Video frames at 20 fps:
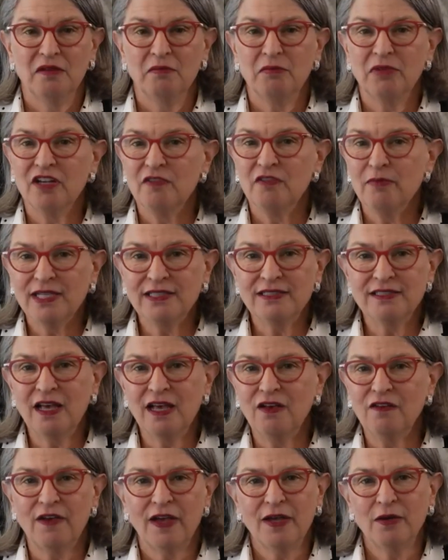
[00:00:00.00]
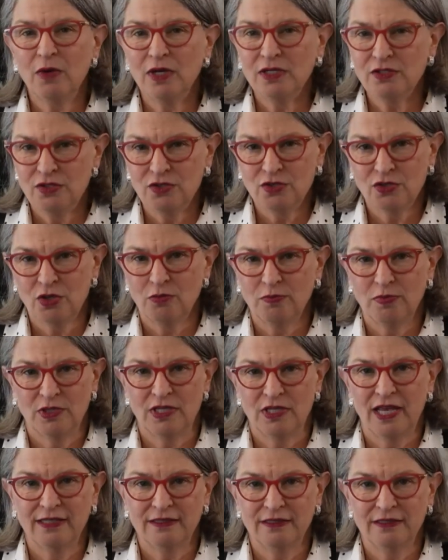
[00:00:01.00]
But of myself, I wasn't so
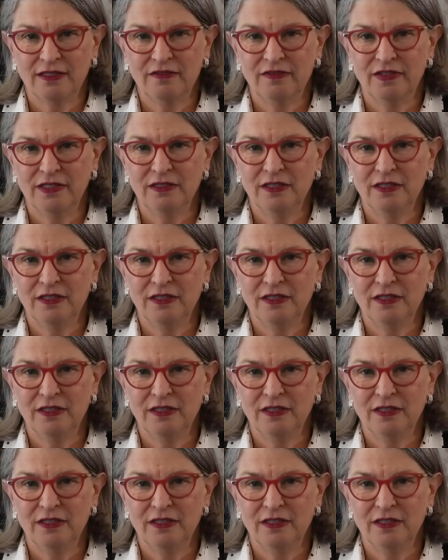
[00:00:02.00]
protective.